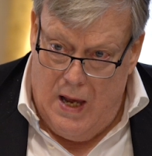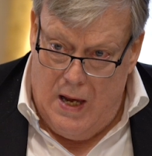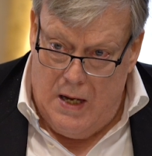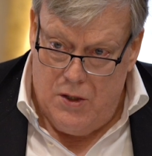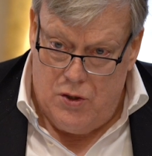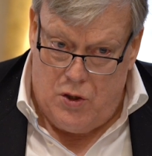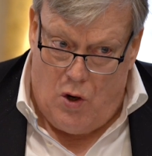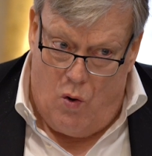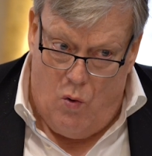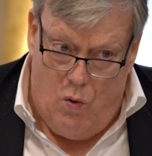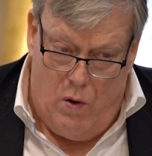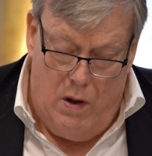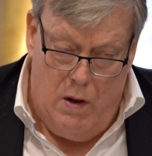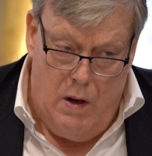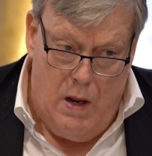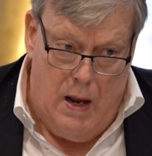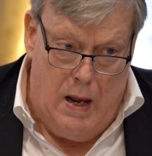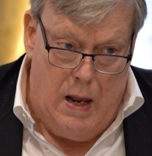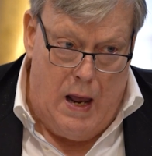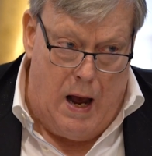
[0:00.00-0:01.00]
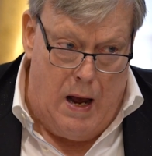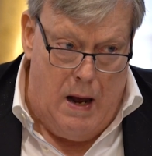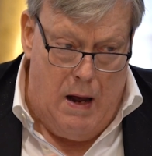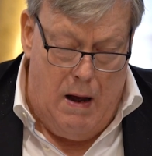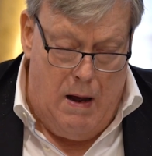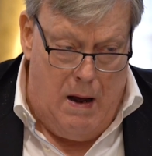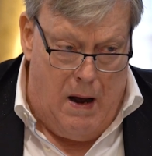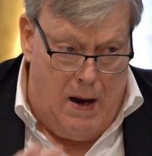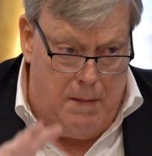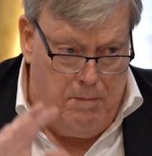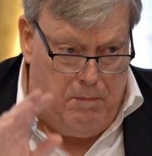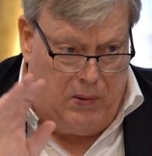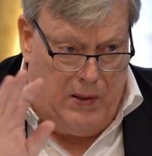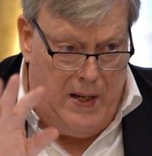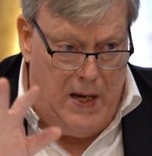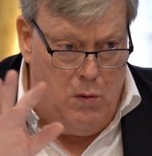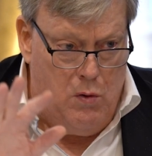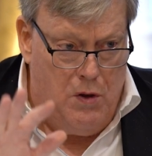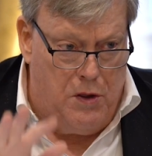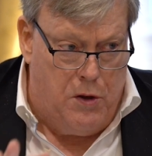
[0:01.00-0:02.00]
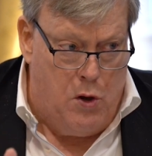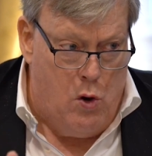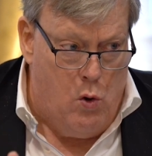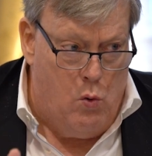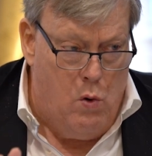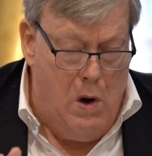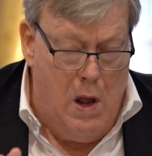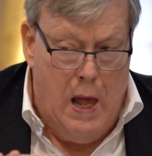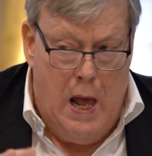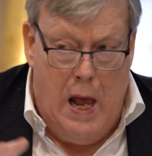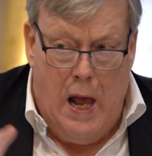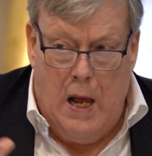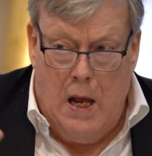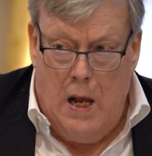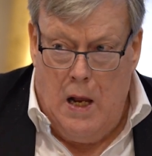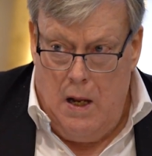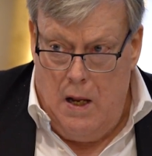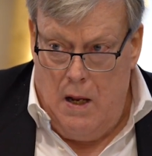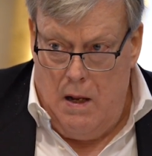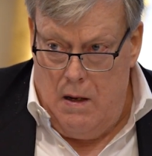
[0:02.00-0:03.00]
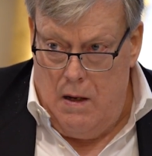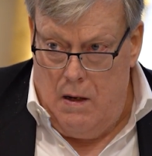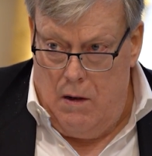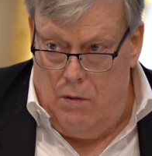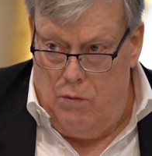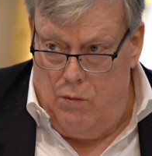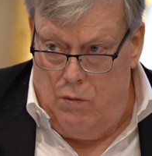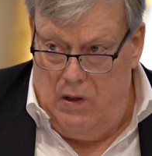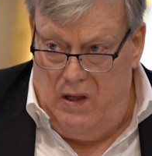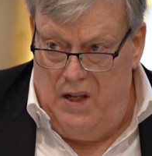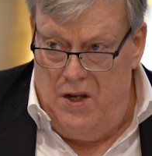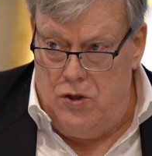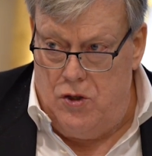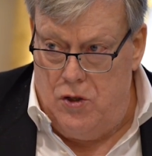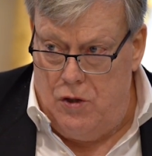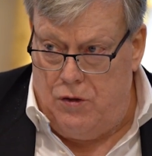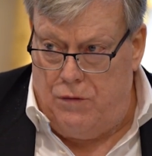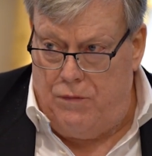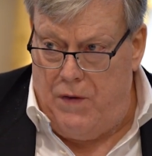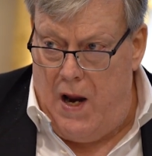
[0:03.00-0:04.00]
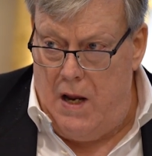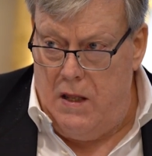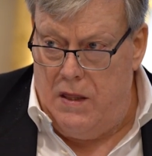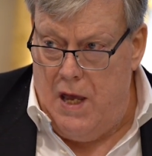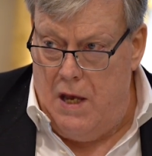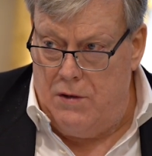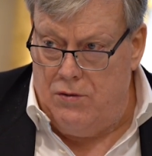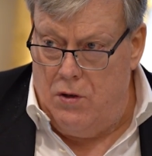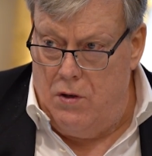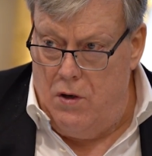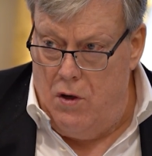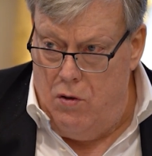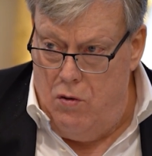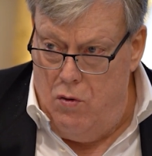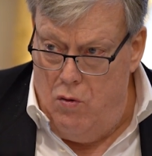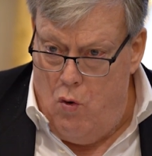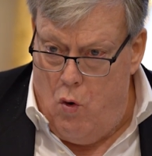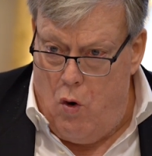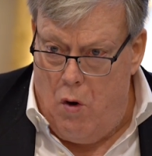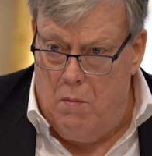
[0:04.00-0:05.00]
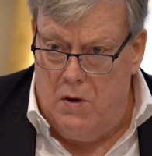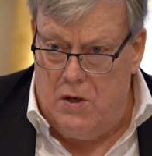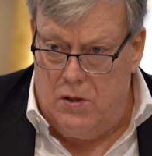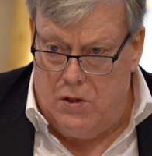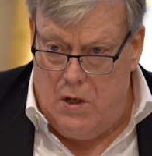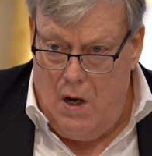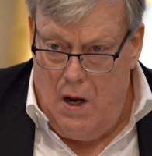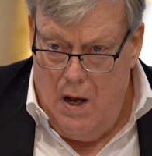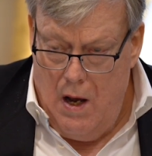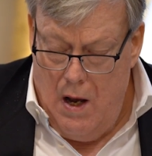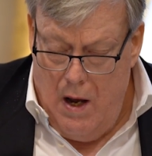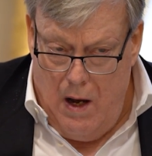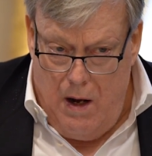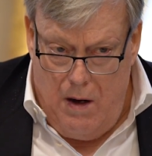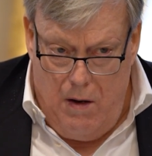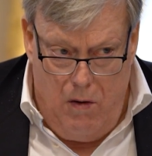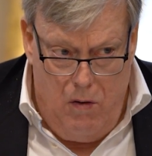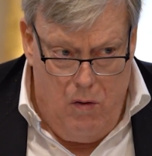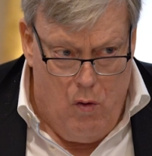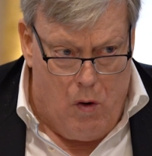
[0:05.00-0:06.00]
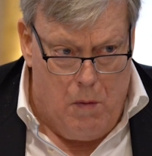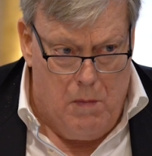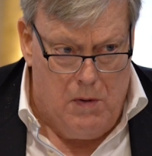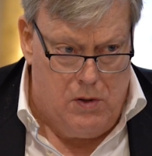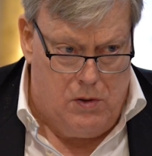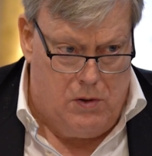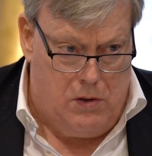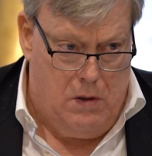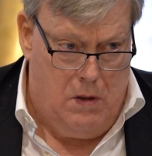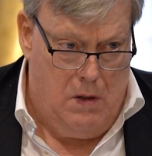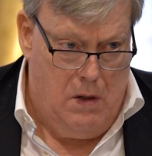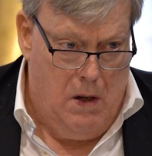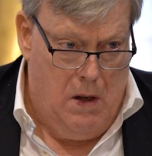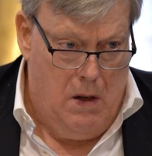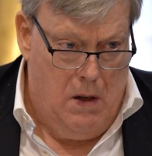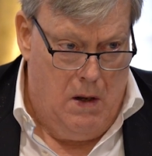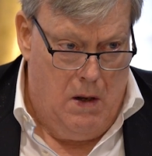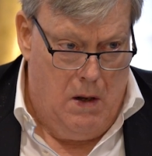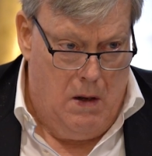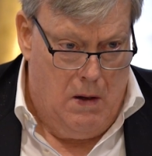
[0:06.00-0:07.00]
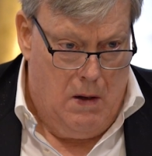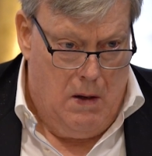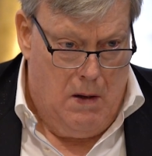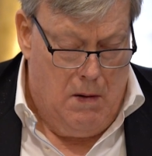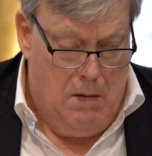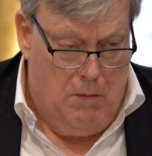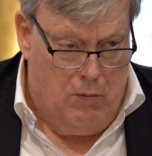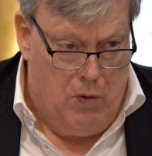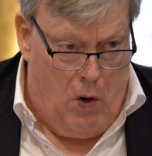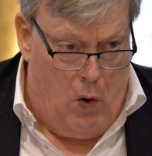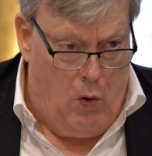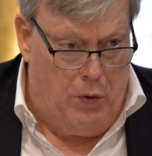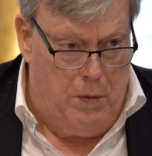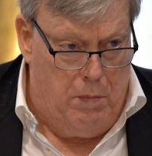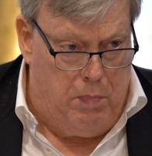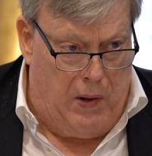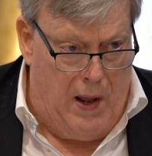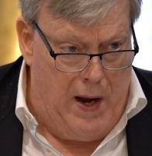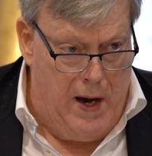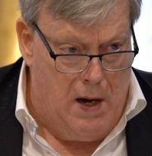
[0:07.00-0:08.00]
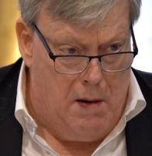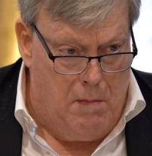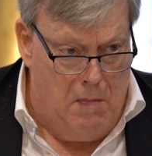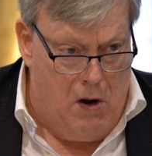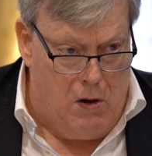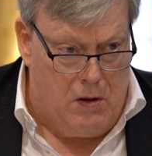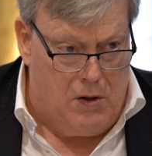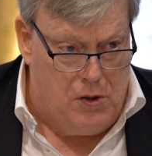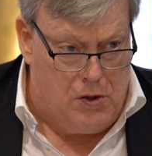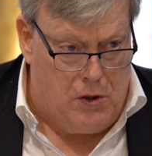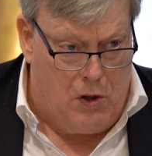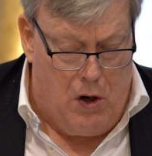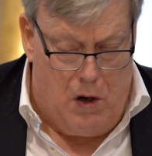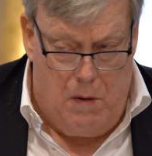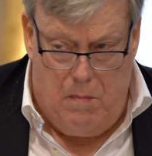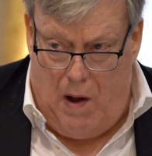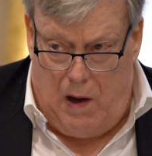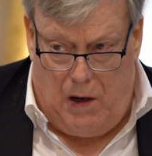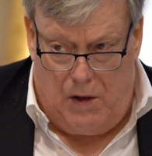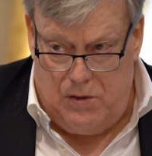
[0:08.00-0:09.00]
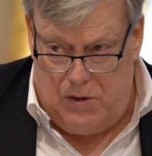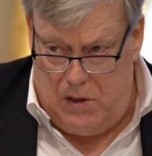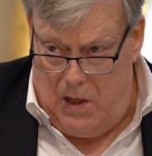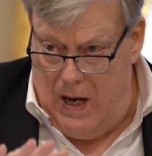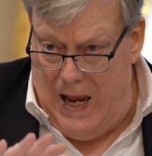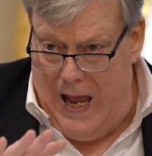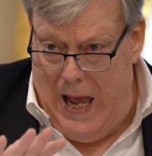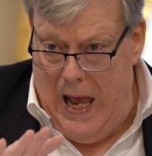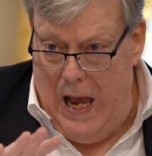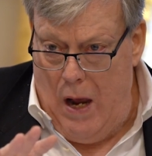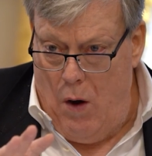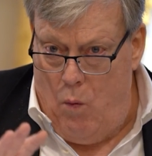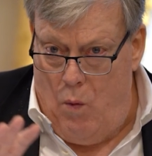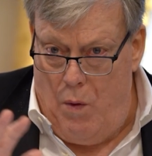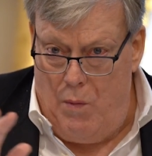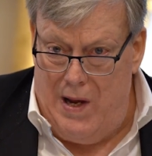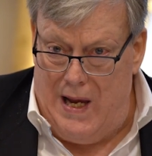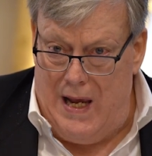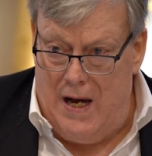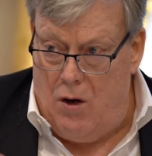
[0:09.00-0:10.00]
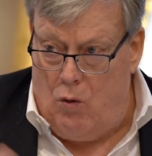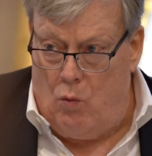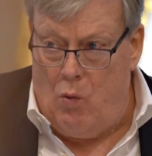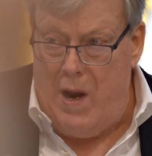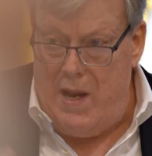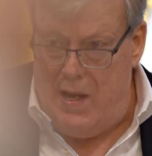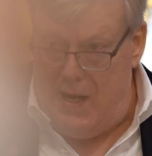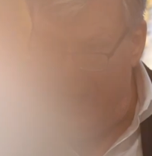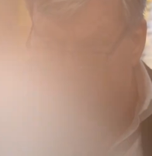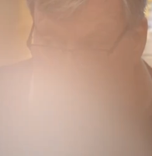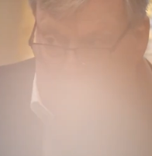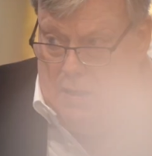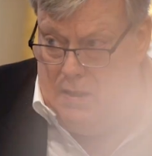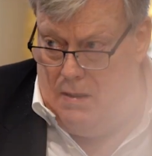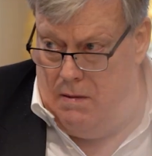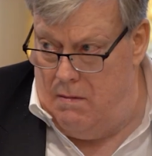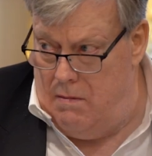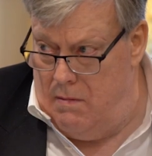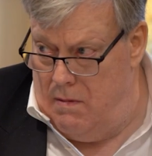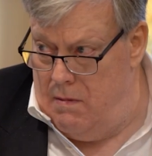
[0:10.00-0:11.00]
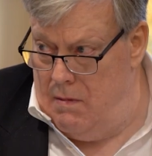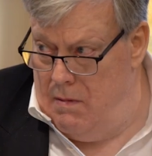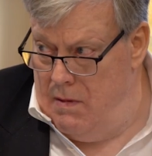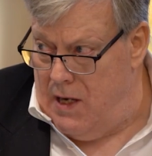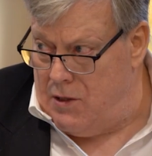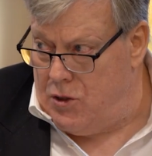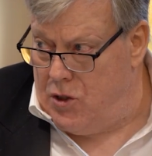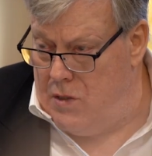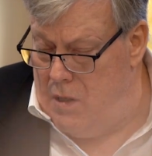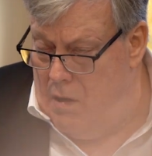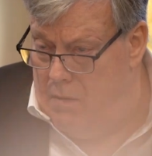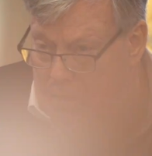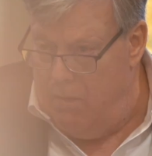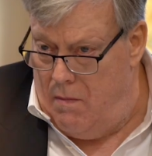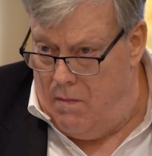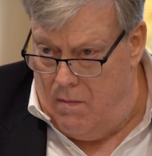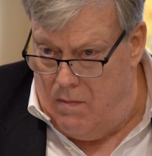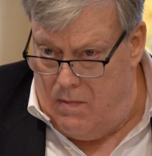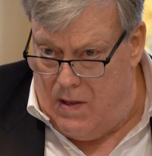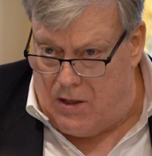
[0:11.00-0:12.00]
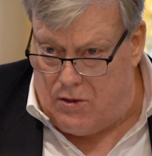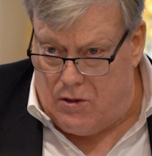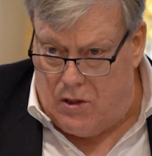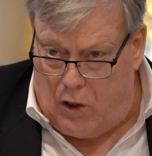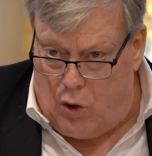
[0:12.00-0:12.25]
So I plead with you, religious faith has an enormous, enormous role to play in American security policy. When we get it right, that's the